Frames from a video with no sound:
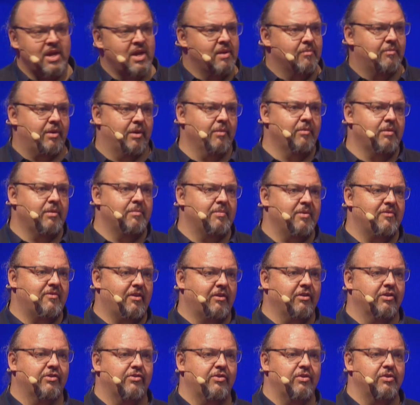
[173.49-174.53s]
But I want to be
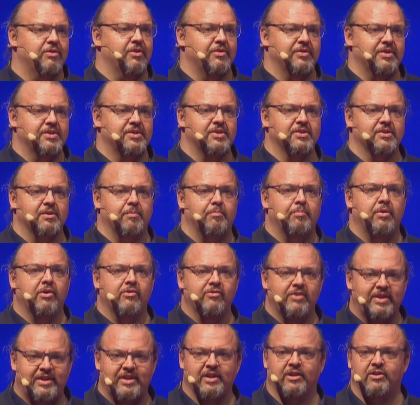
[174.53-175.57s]
very clear that this is a
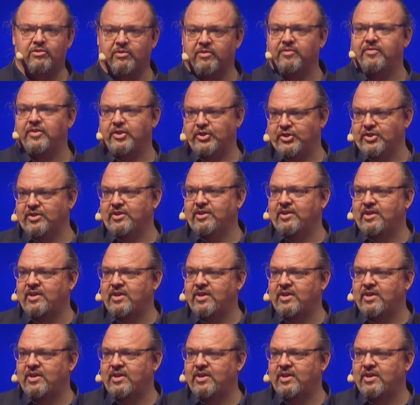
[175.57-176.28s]
political vision.